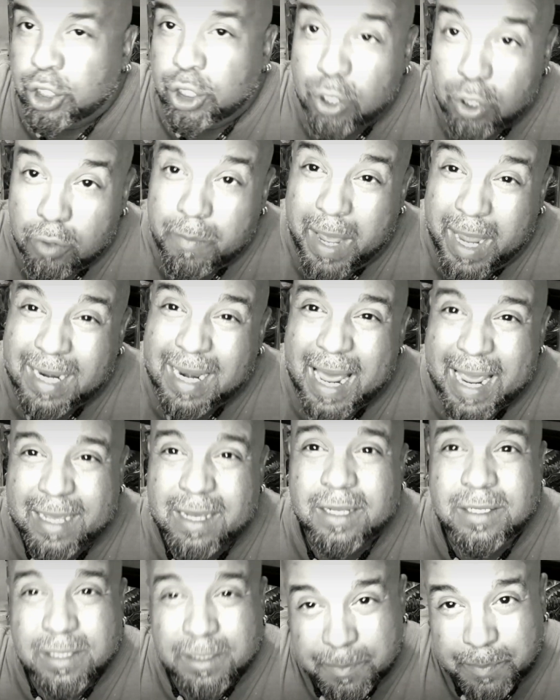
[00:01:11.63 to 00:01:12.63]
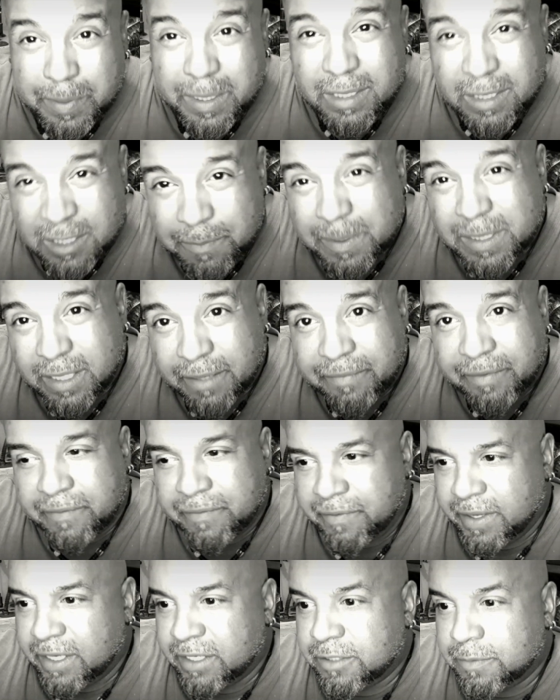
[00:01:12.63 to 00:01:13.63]
You may like a
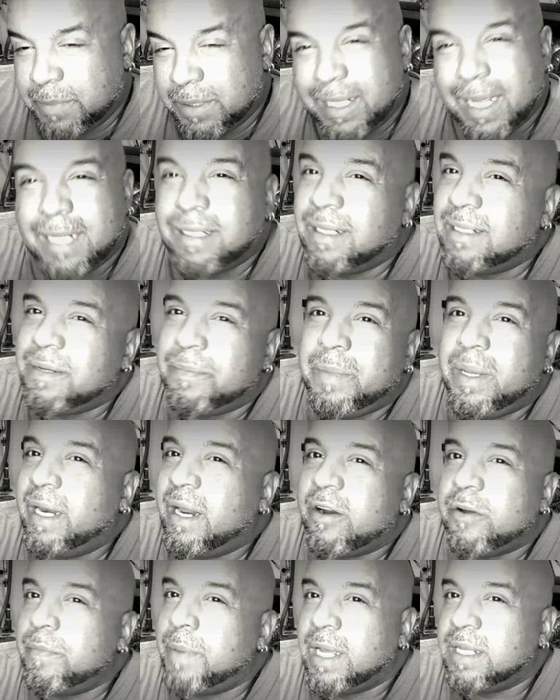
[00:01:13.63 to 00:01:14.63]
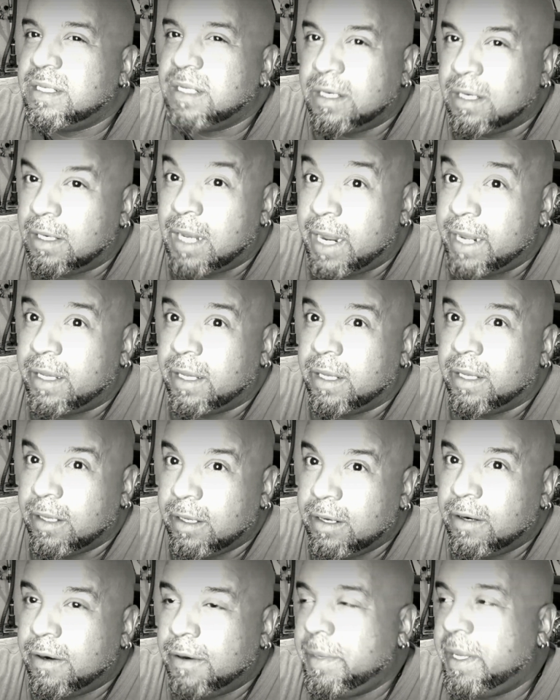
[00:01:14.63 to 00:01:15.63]
specific fish, but that doesn't mean everybody's gonna like it.
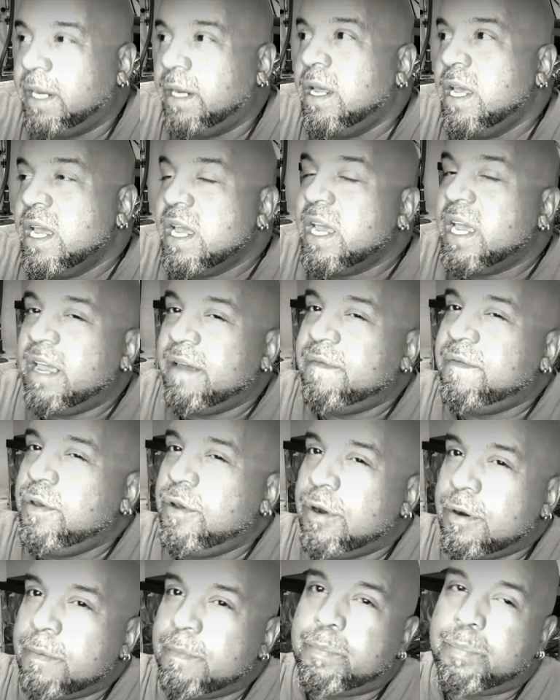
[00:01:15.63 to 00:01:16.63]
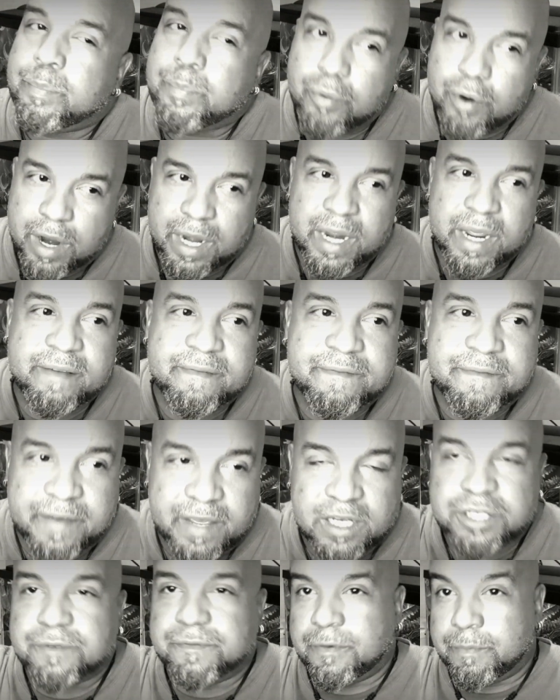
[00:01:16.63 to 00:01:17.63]
You know what I mean? If you're breeding
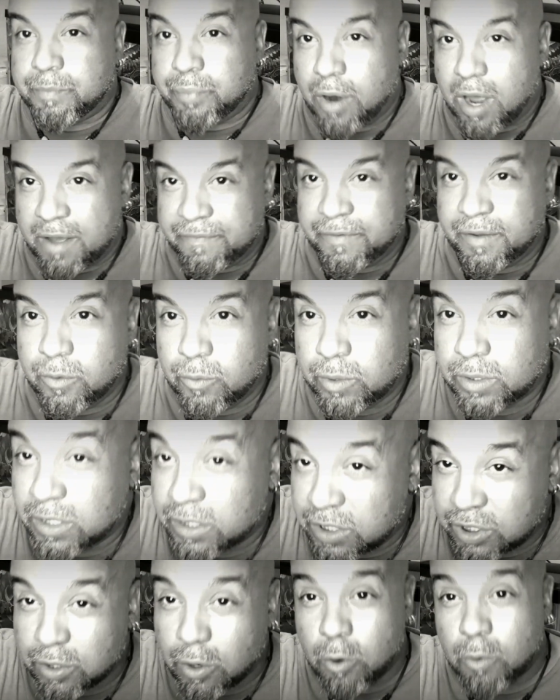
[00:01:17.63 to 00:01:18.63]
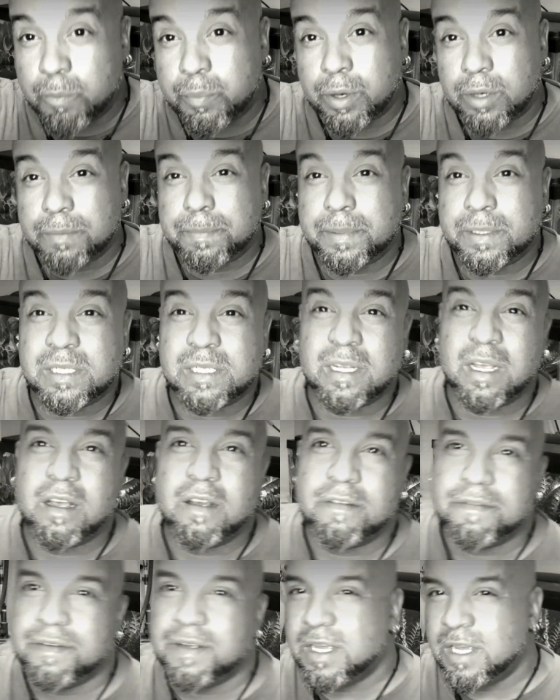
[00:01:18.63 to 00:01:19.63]
fish for profit with the sole purpose
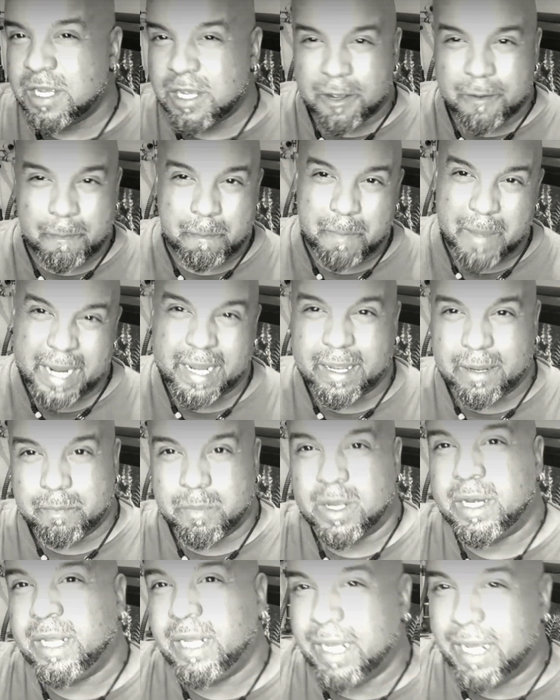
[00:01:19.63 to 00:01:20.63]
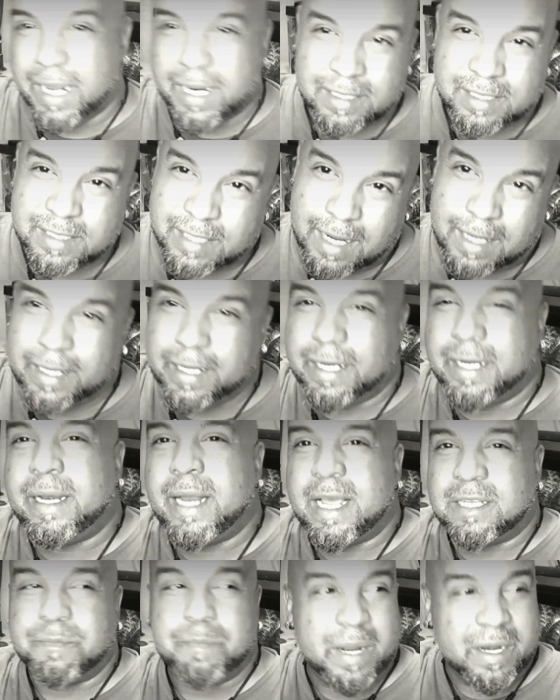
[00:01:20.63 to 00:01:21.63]
of making money and
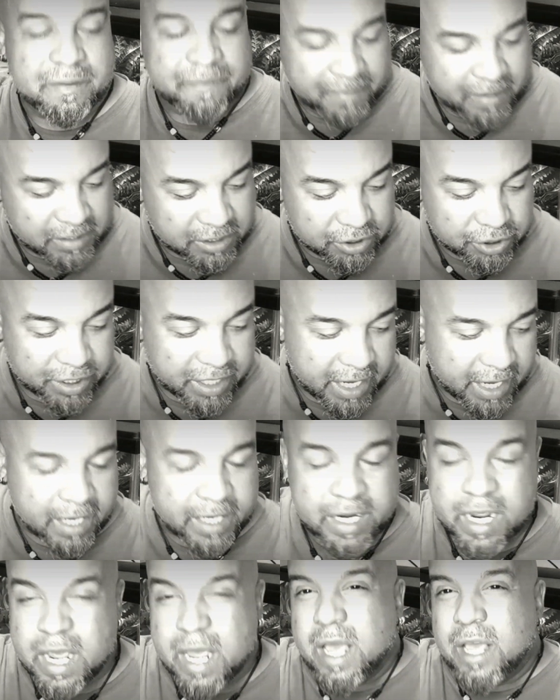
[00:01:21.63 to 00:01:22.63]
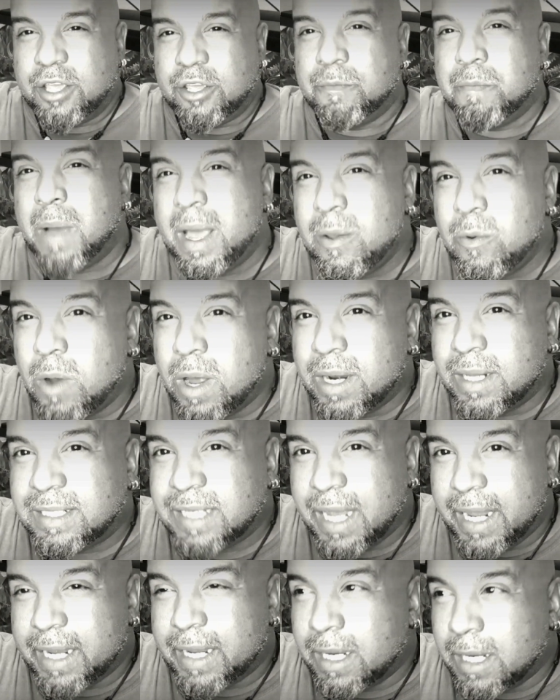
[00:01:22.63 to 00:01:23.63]
selling as many fish as you can, you might want
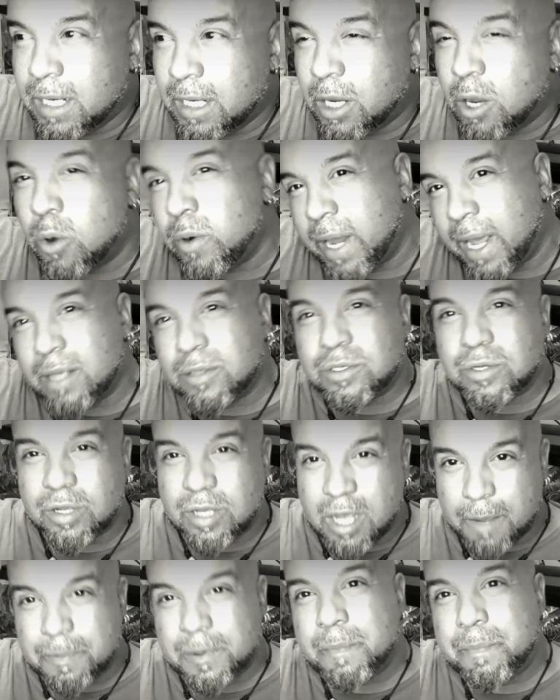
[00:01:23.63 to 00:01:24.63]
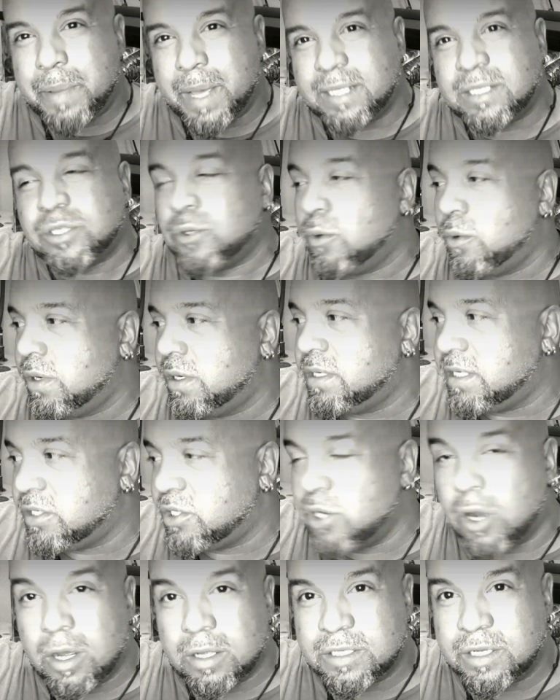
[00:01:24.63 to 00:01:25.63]
to go down to a couple of pet stores
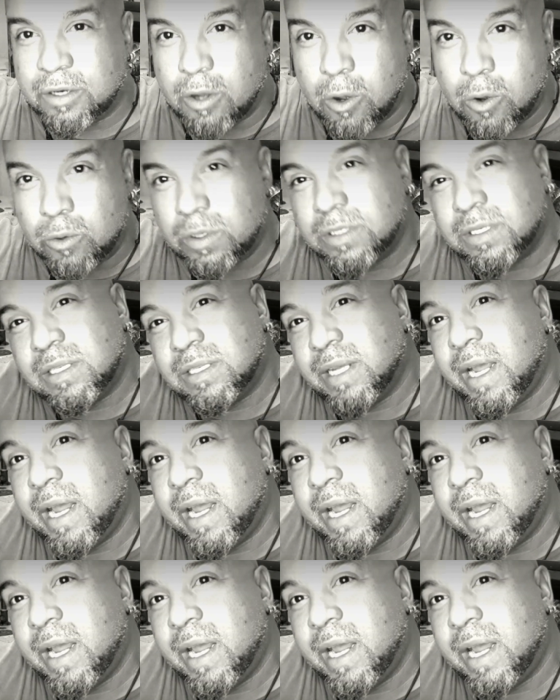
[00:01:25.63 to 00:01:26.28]
and talk to the owners and